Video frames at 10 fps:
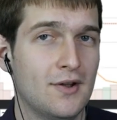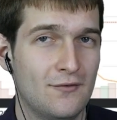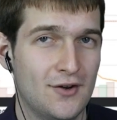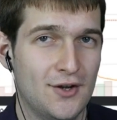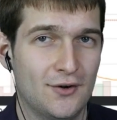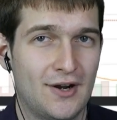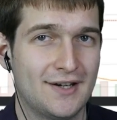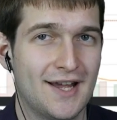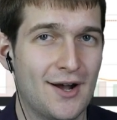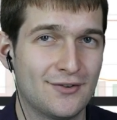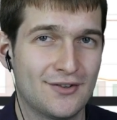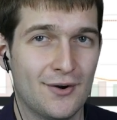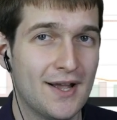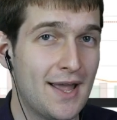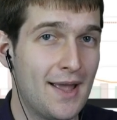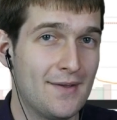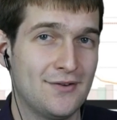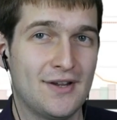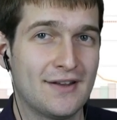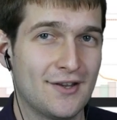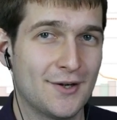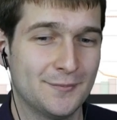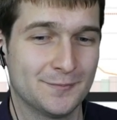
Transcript: video right now. So see you guys later.